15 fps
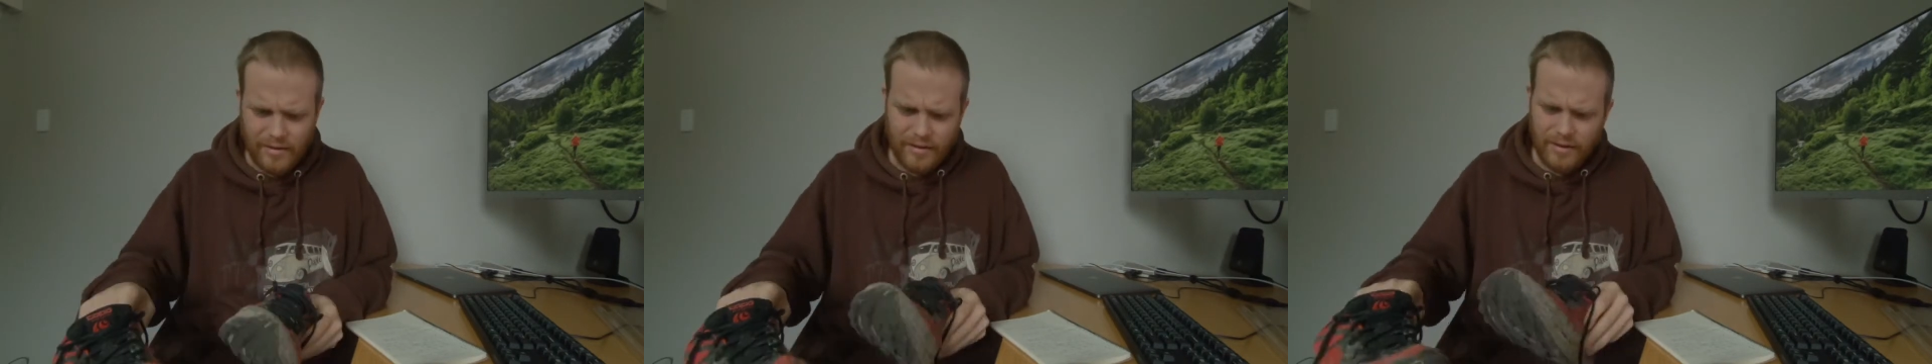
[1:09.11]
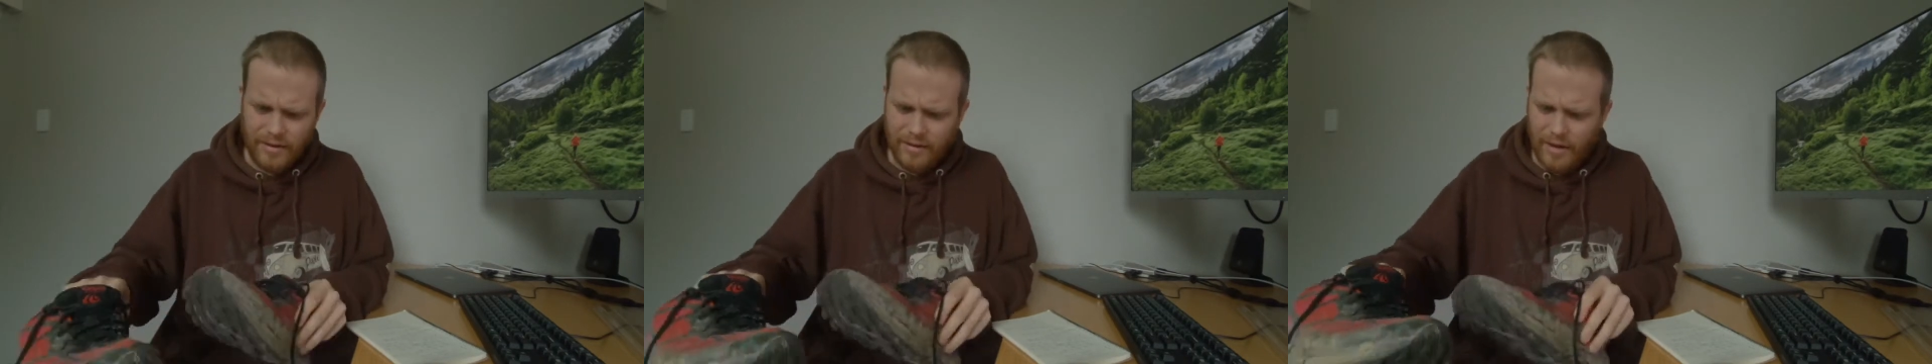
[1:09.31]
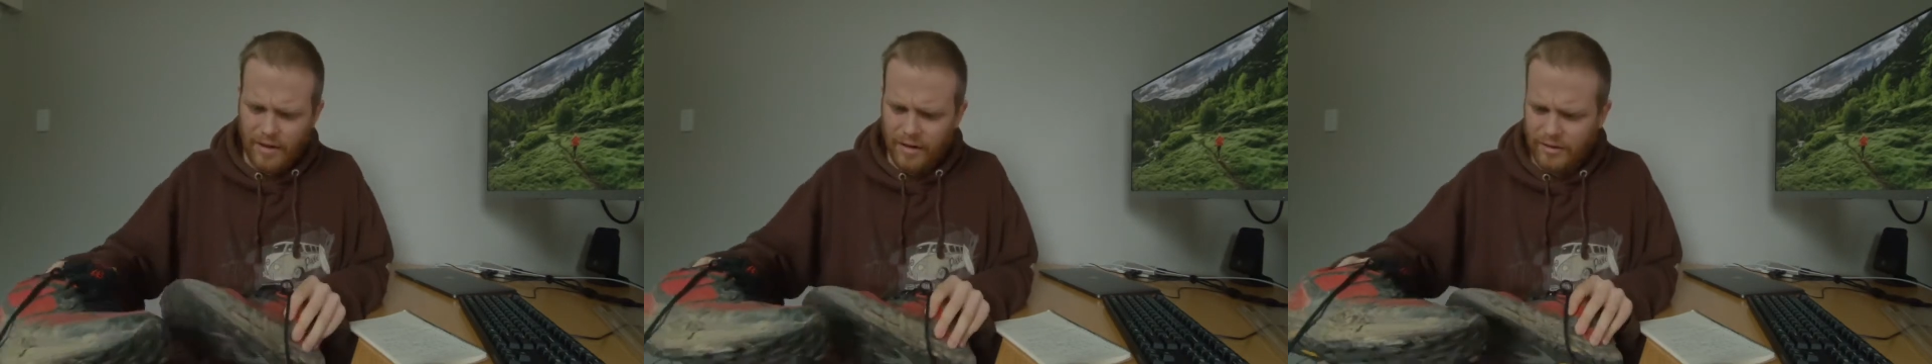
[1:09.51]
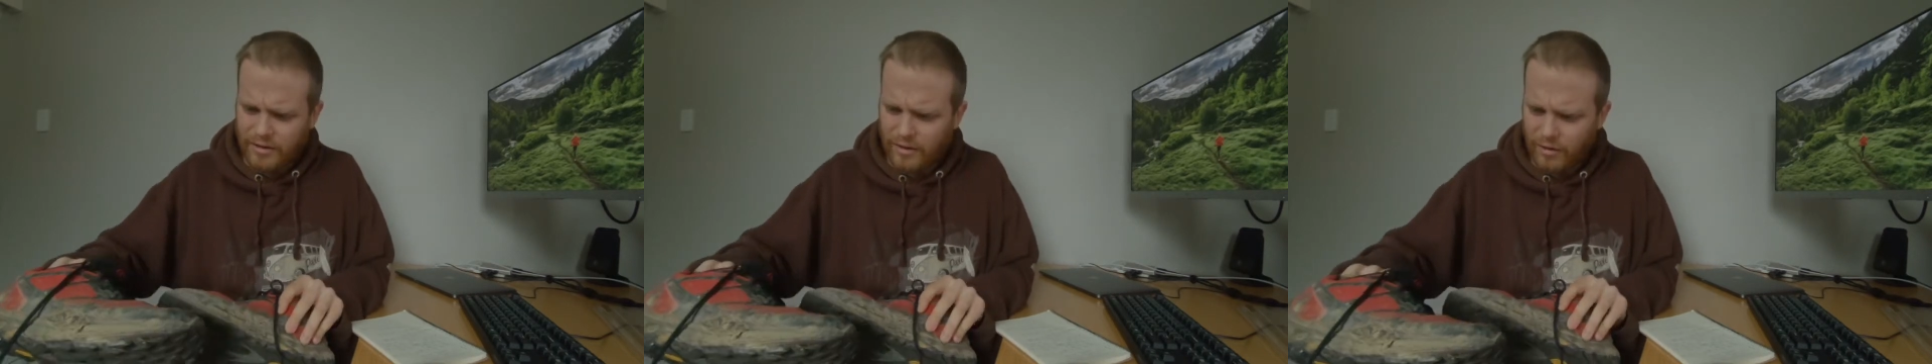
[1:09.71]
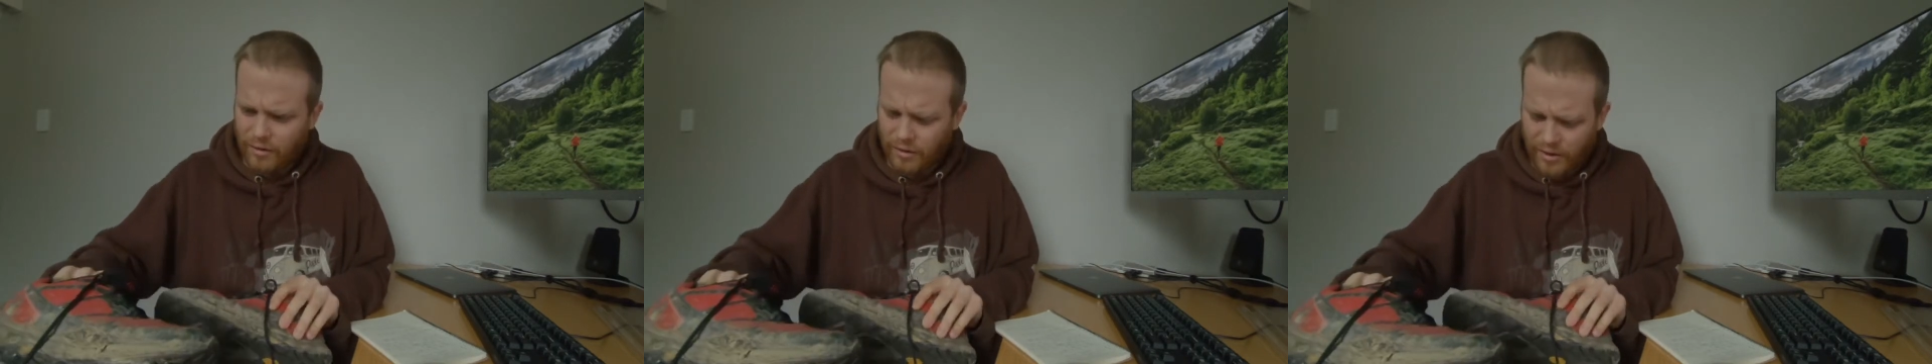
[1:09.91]
to last
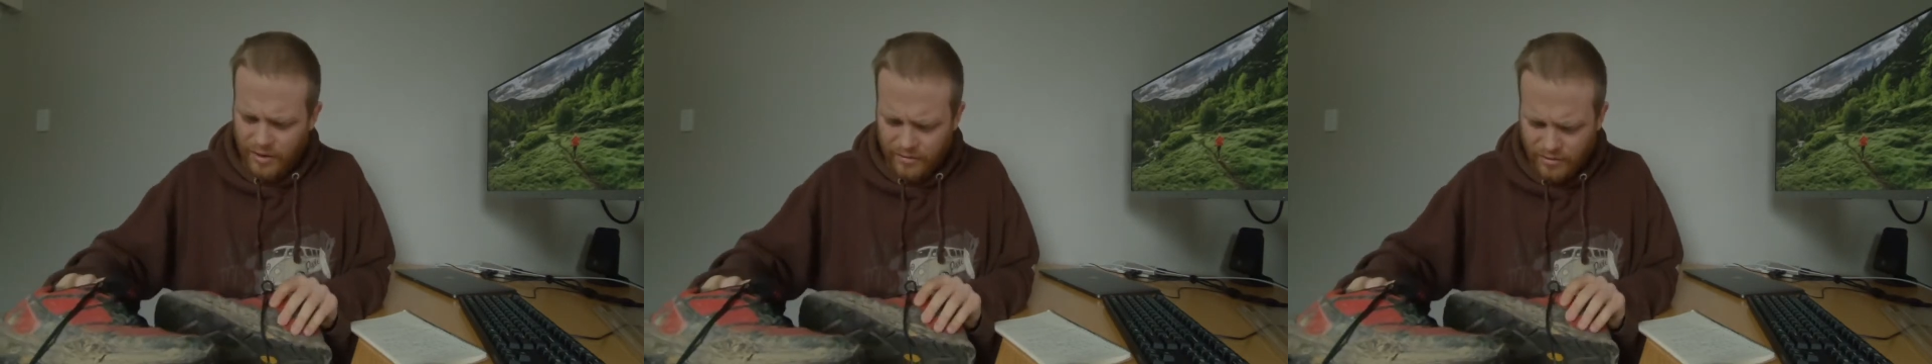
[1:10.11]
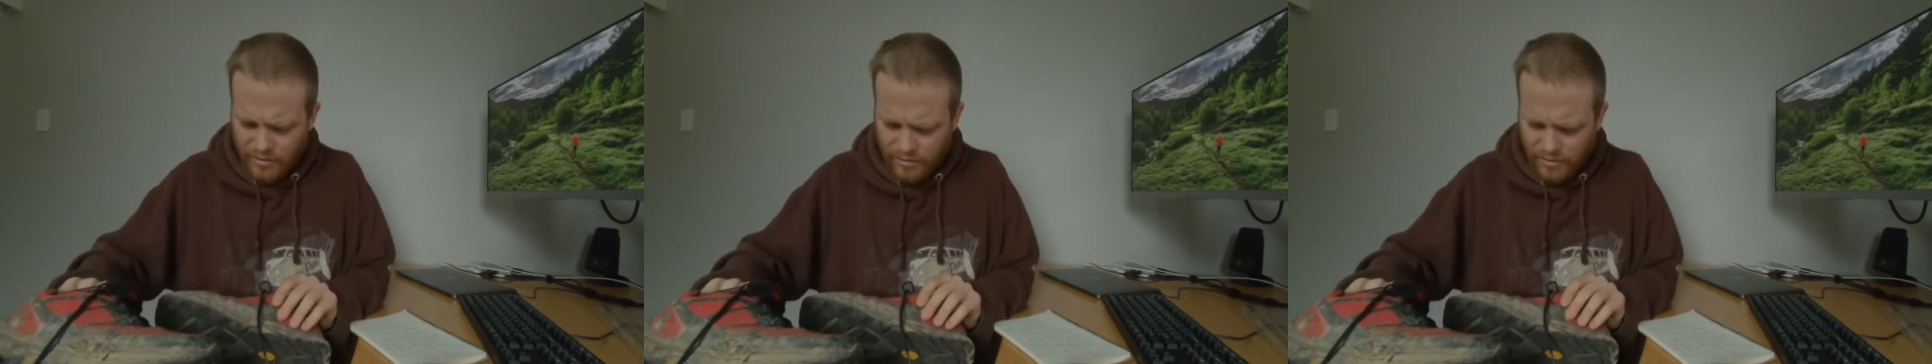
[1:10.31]
longer than if